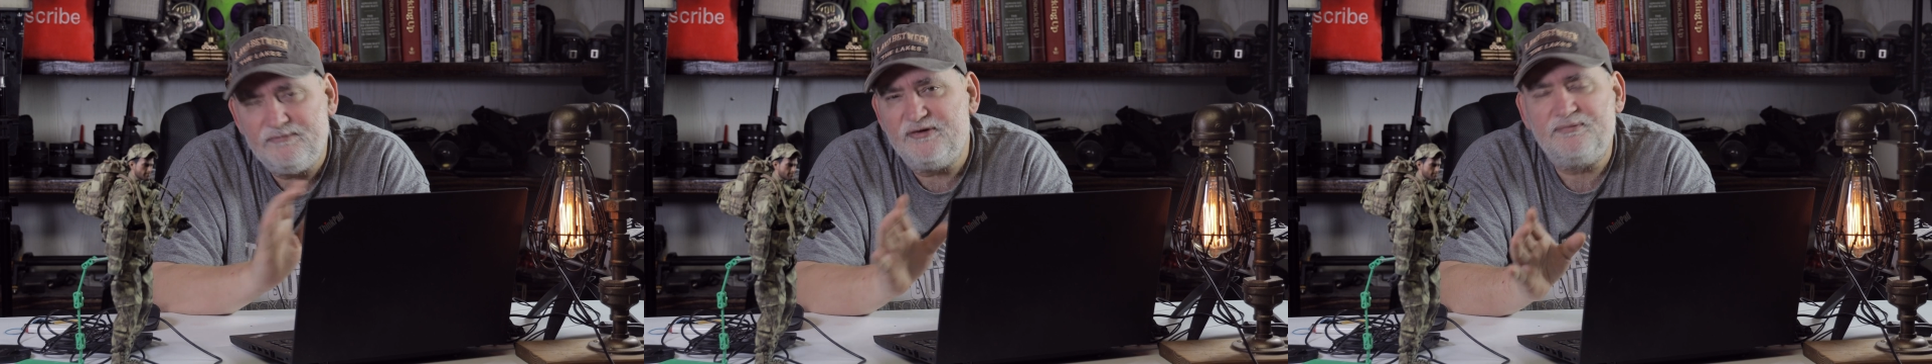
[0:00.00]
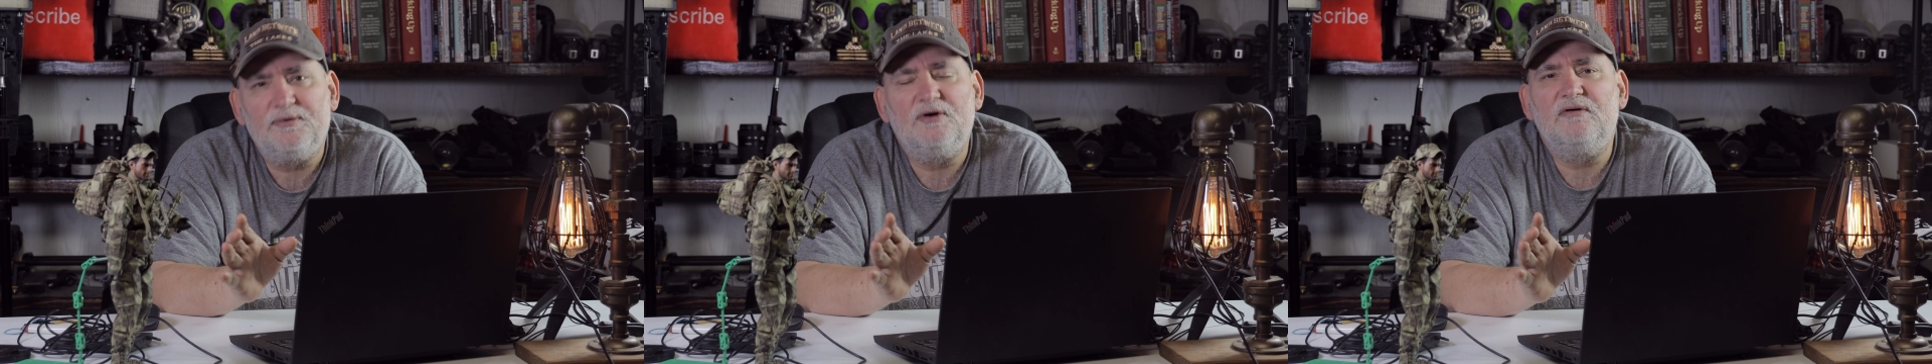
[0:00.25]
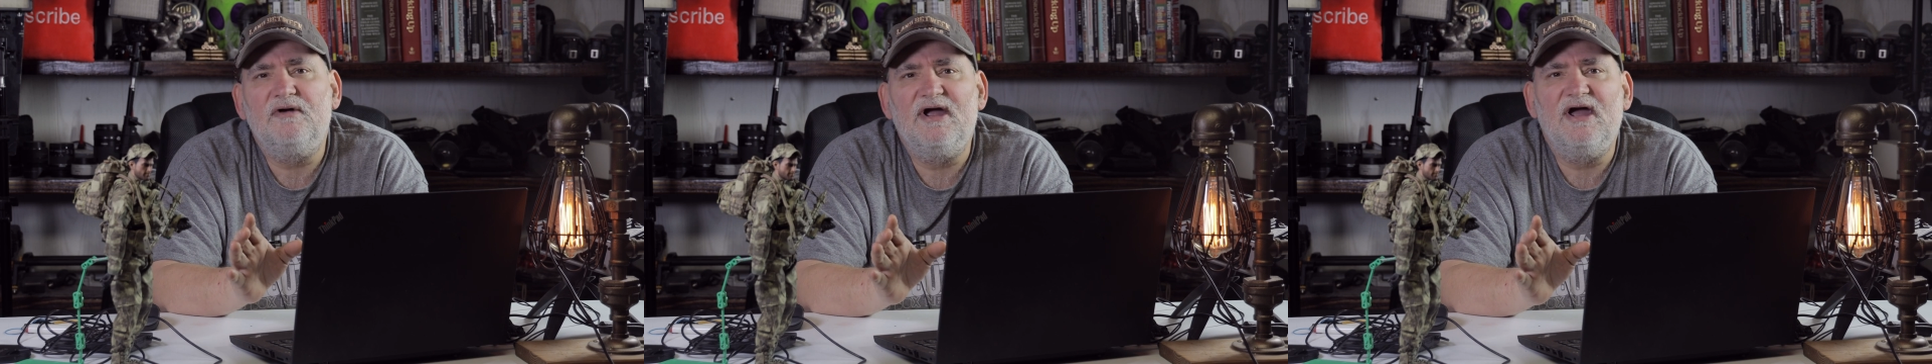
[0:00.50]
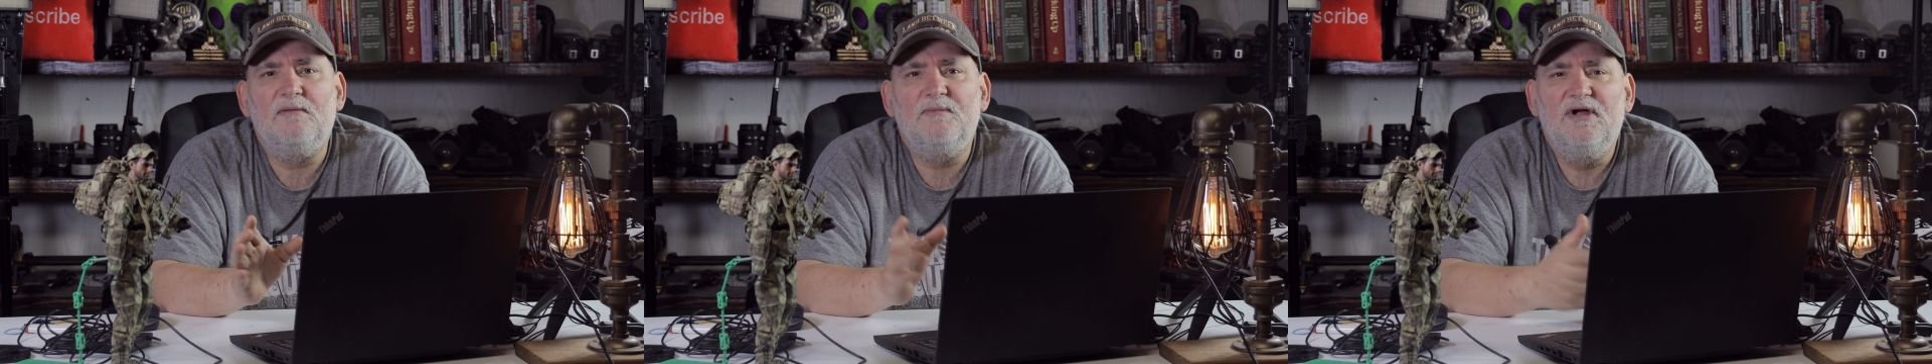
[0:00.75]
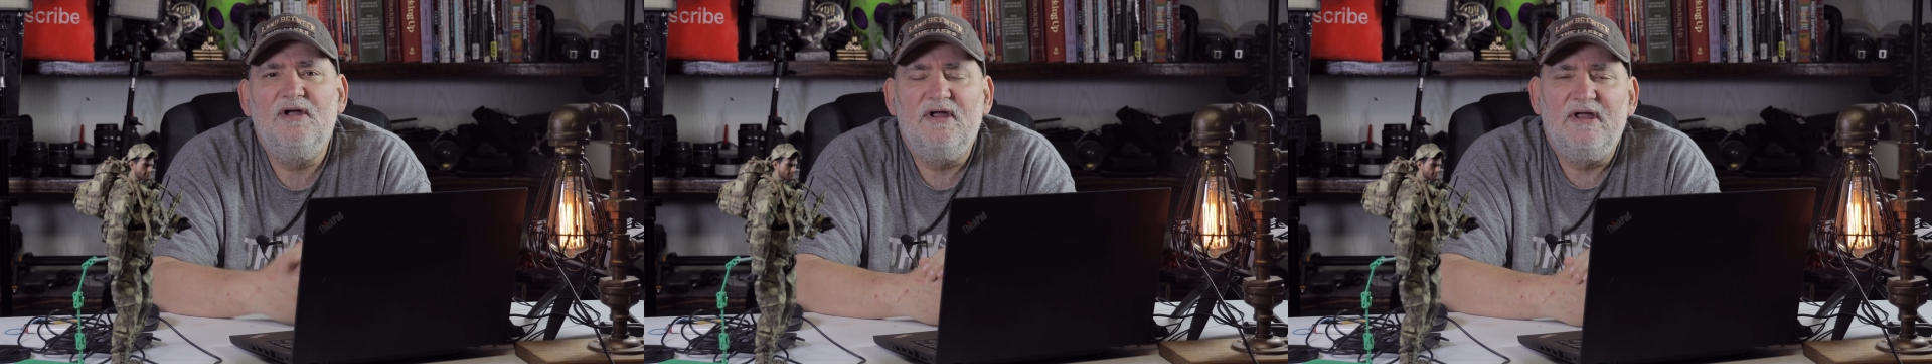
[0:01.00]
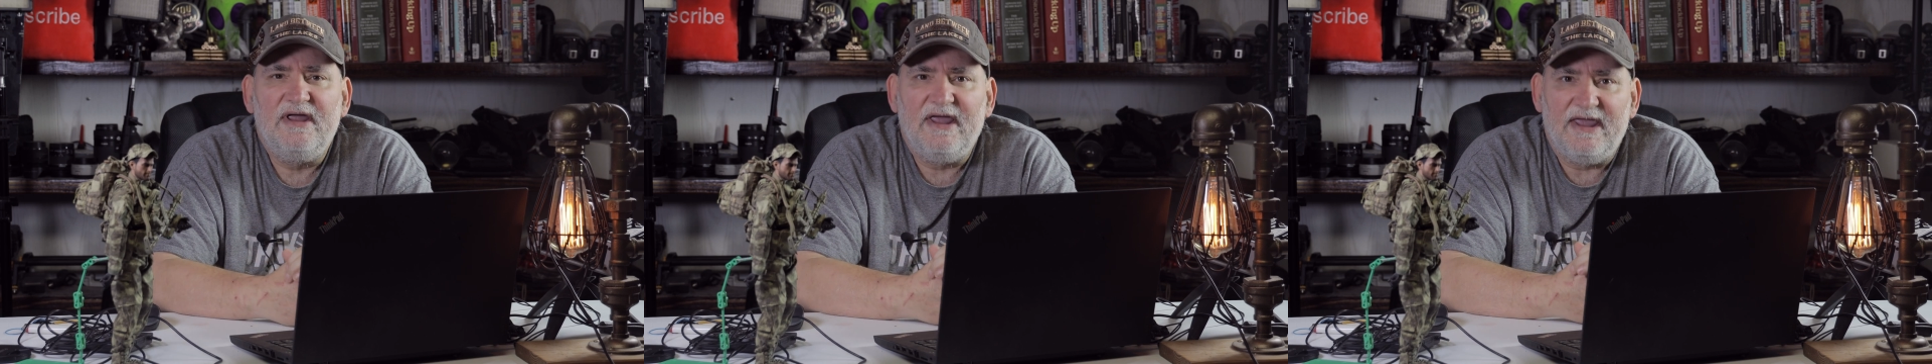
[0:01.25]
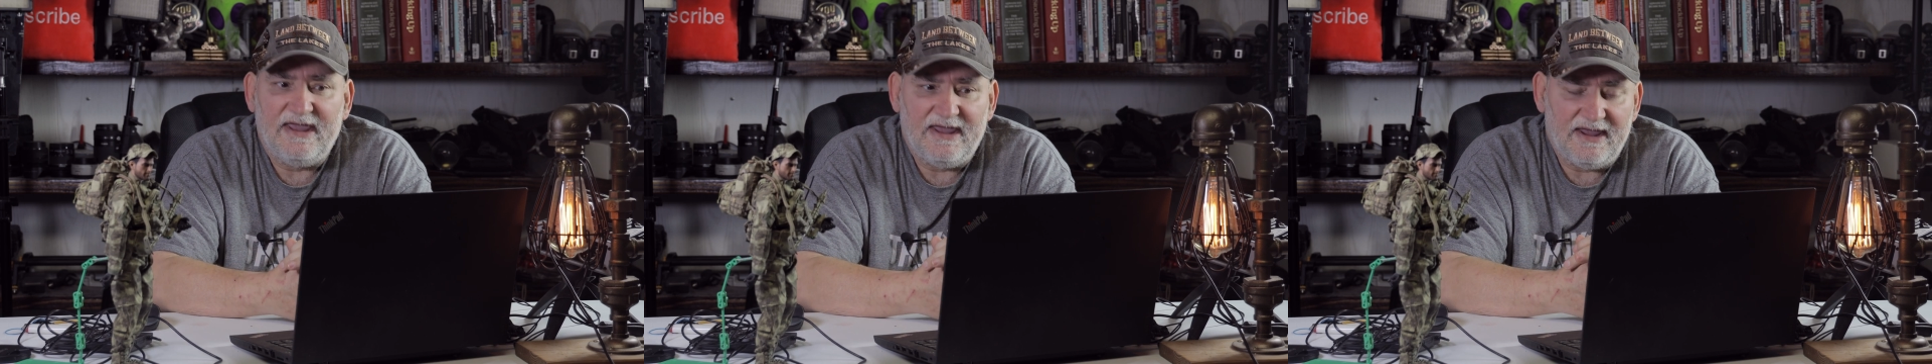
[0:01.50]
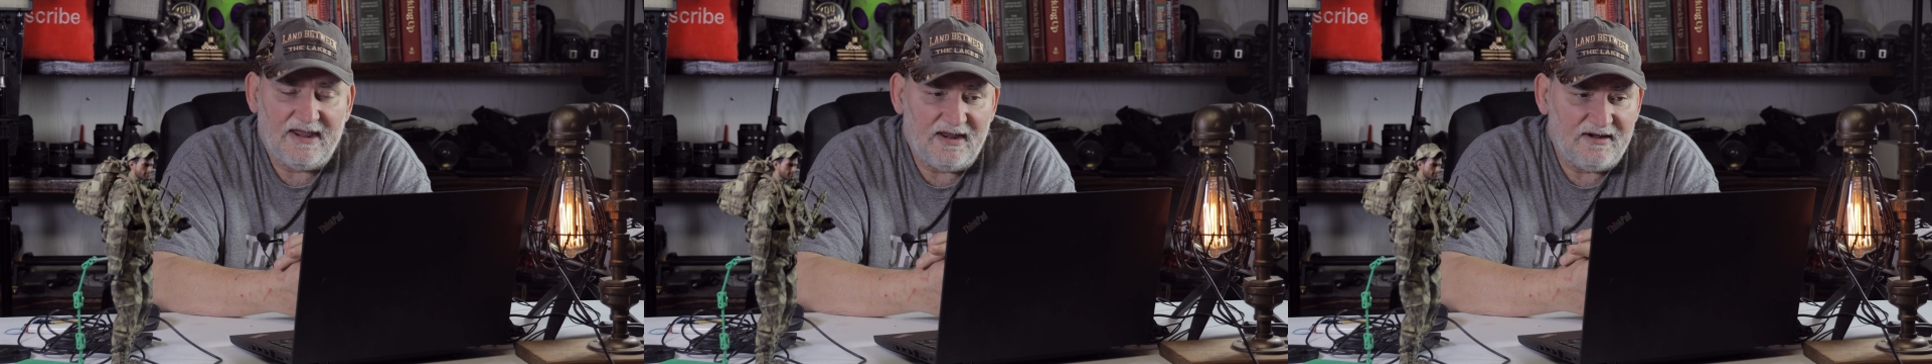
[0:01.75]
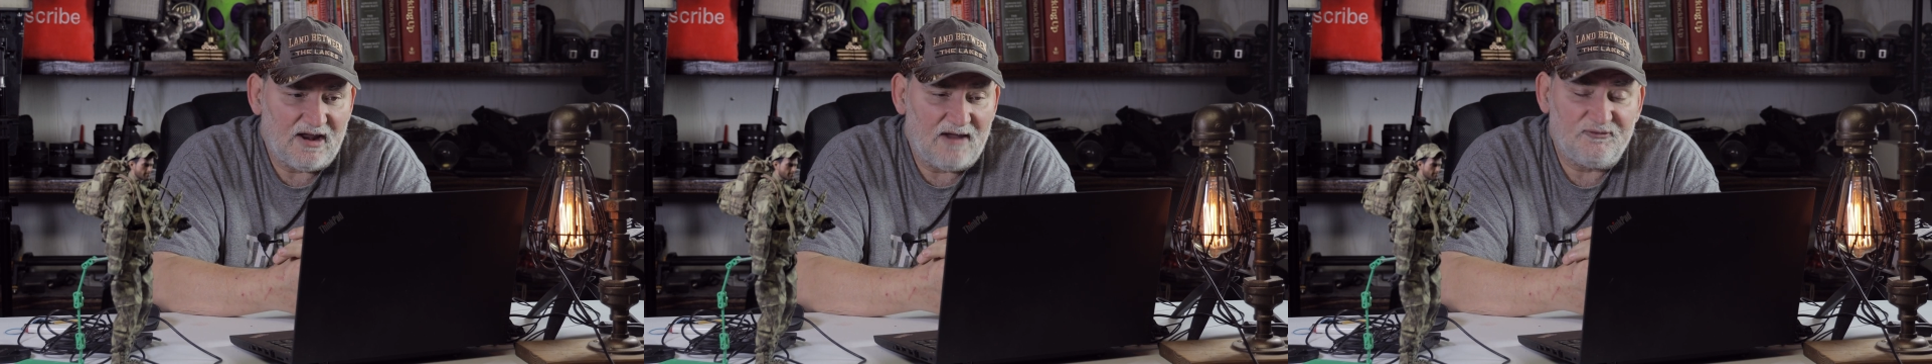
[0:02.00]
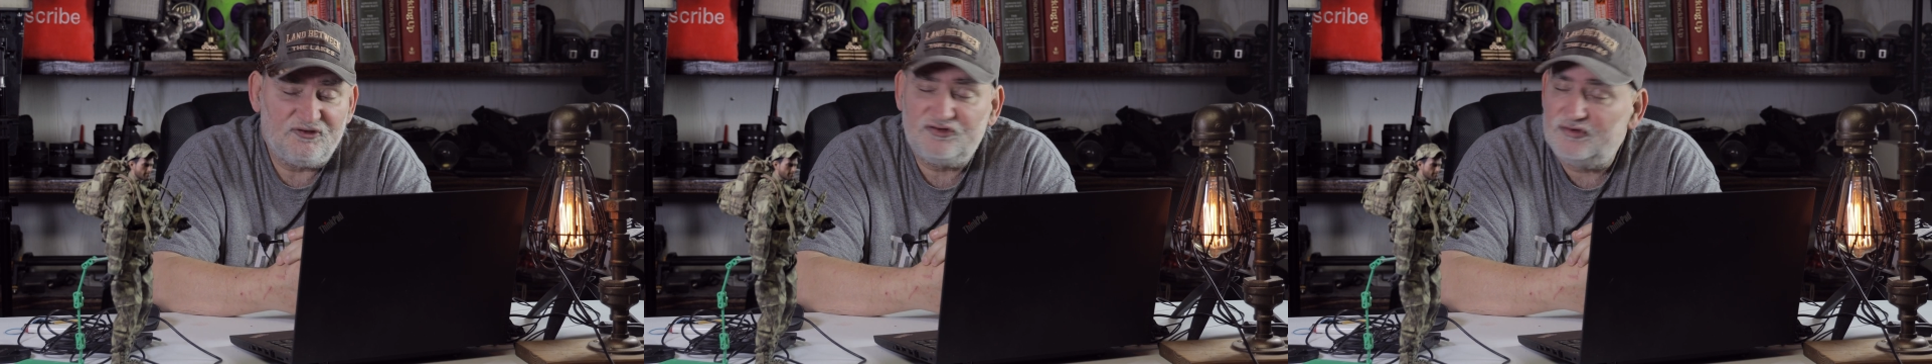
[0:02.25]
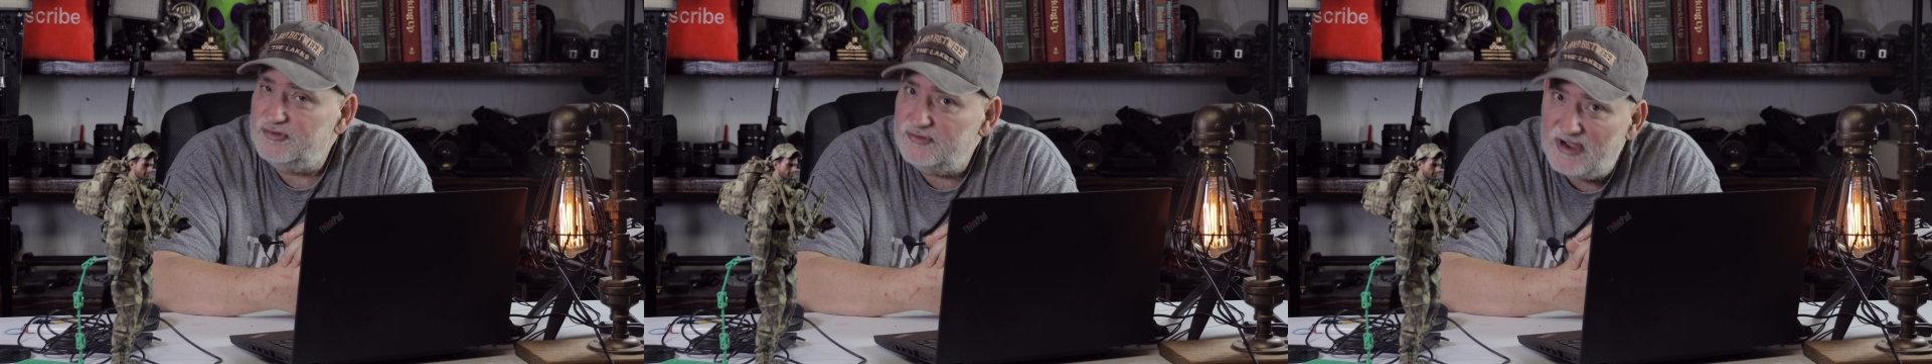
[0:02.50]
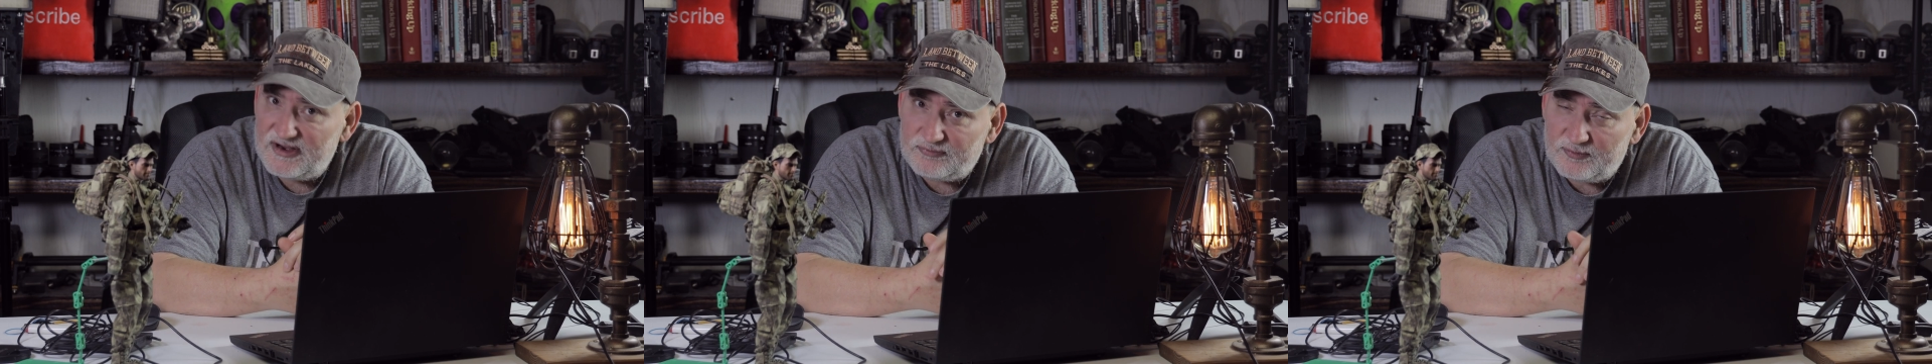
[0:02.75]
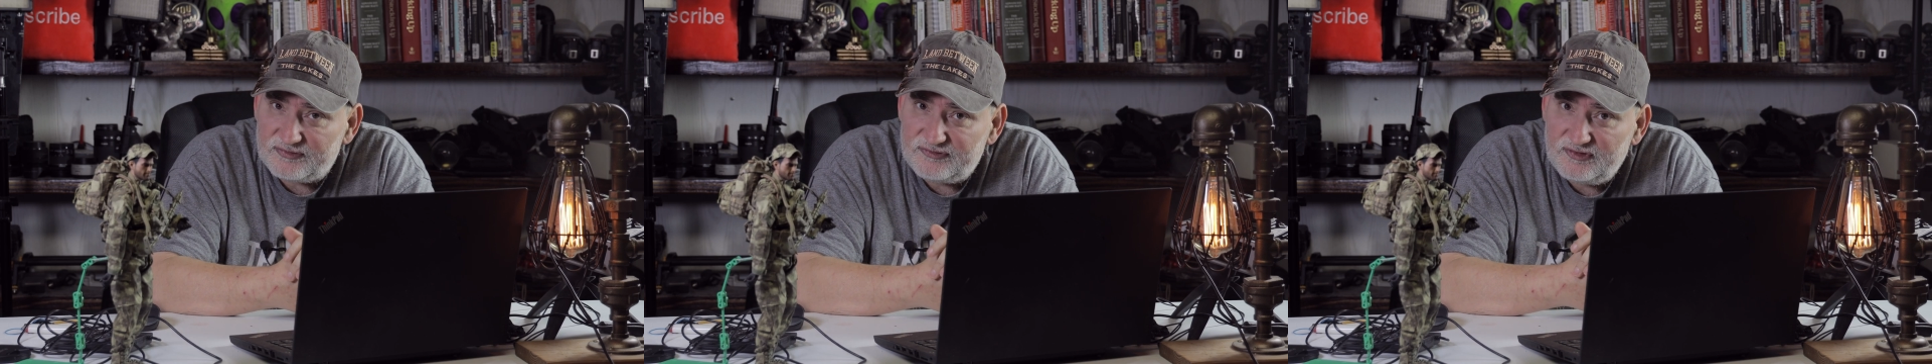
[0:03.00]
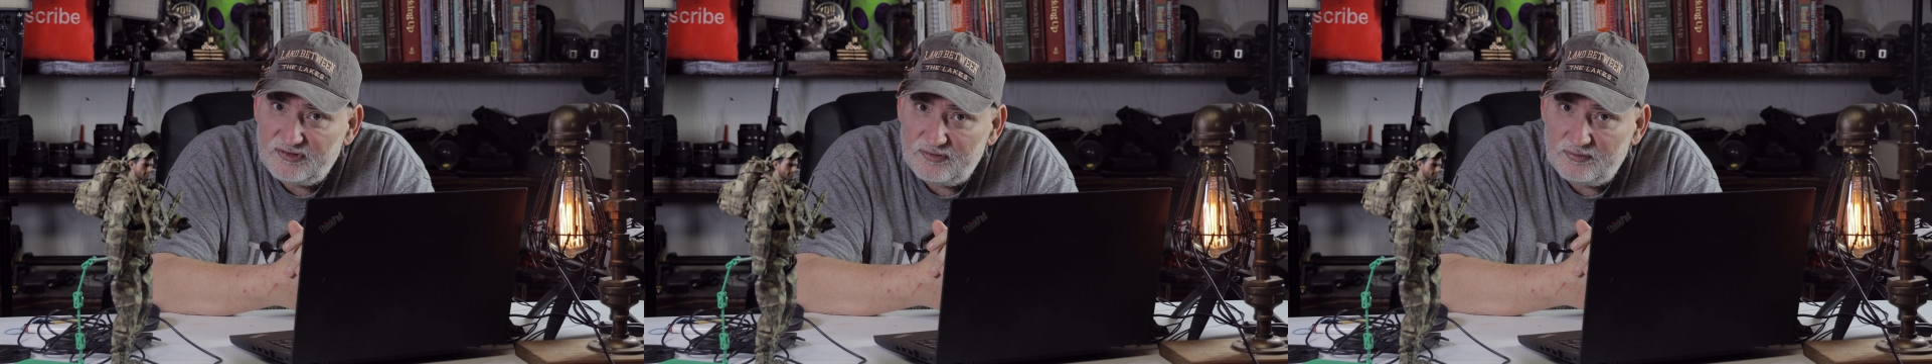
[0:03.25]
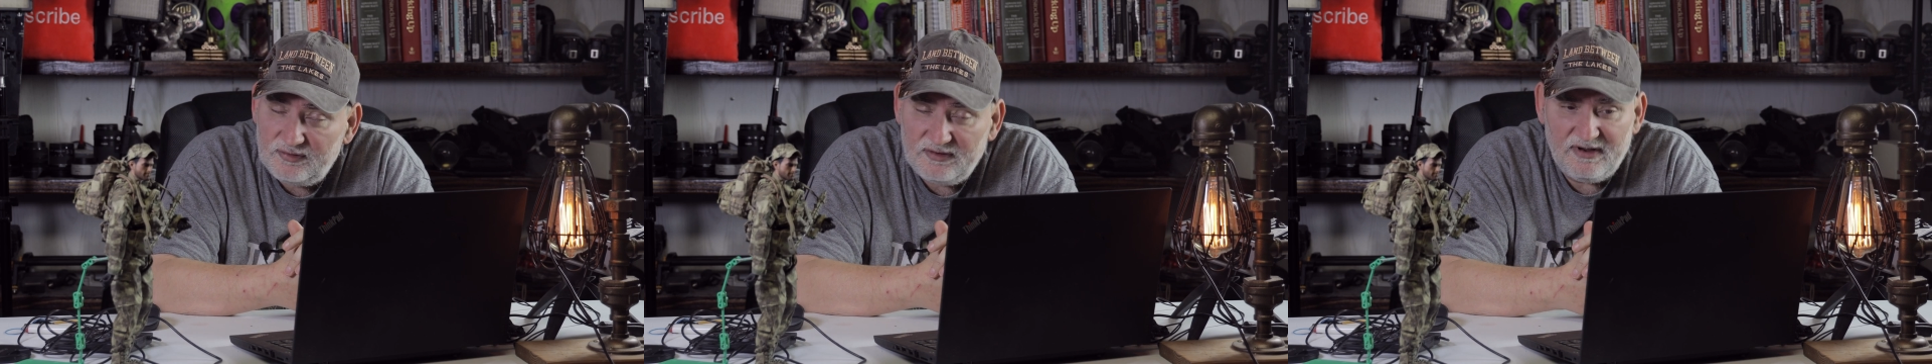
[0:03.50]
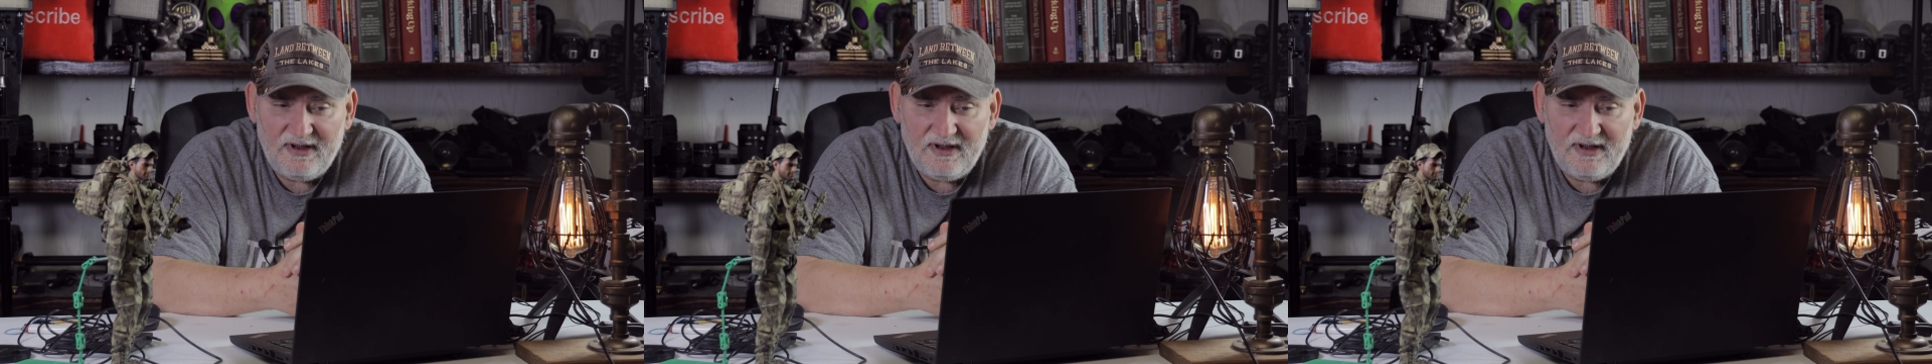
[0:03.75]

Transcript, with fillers: this program. And I'm sure you guys will too.